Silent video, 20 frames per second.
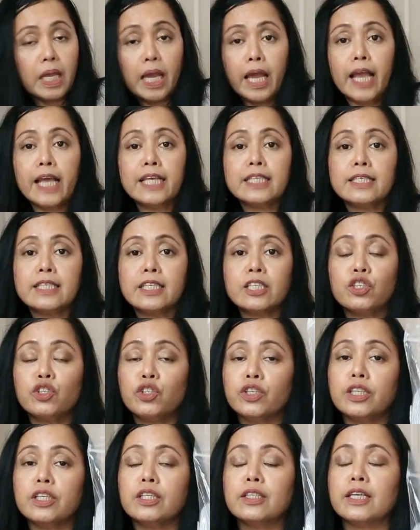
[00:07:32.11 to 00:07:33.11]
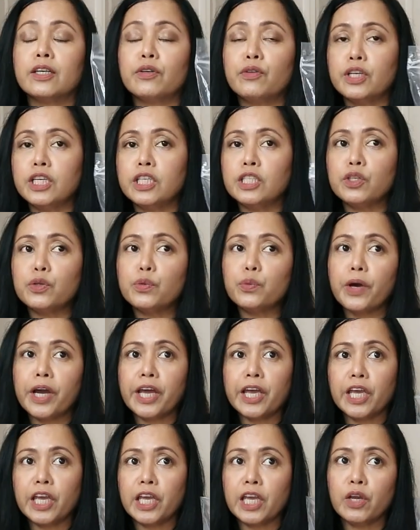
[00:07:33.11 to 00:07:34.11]
It's the reason
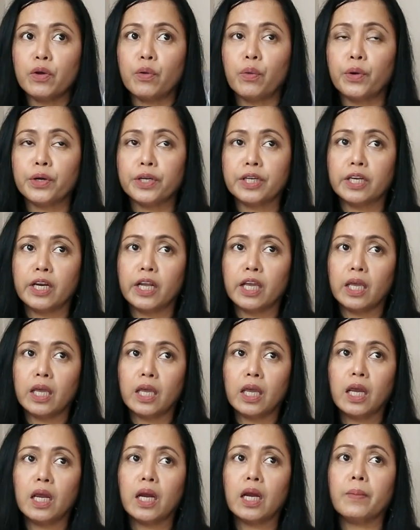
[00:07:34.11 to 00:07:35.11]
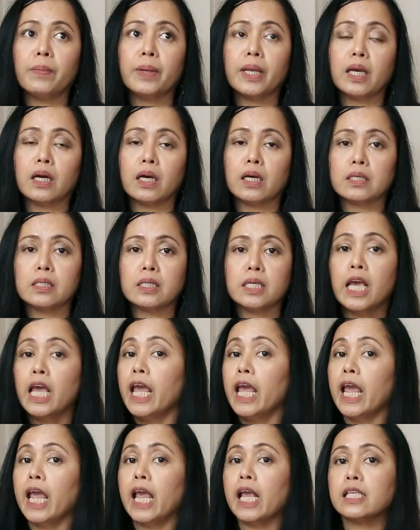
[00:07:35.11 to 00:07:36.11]
why he ordered it here, because
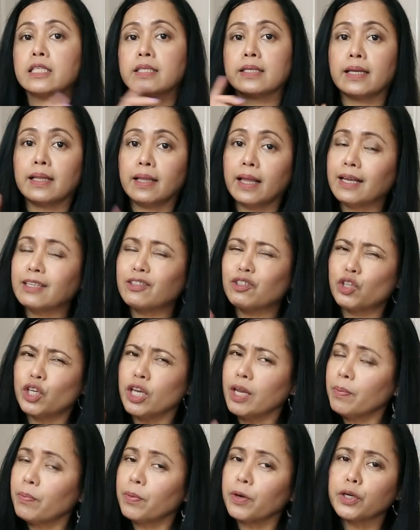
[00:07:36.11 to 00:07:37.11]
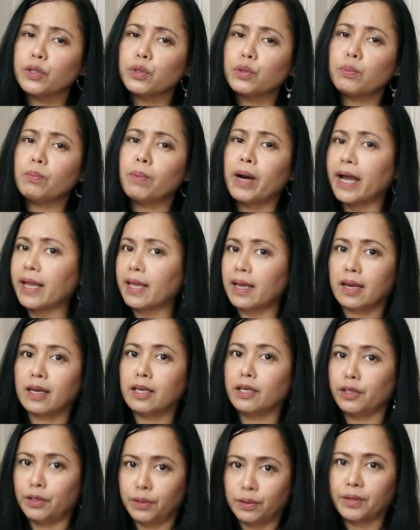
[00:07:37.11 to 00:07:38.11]
it's a lot cheaper to buy it
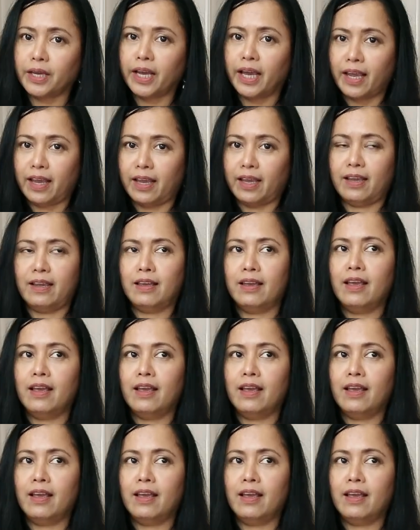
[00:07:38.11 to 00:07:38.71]
in UK.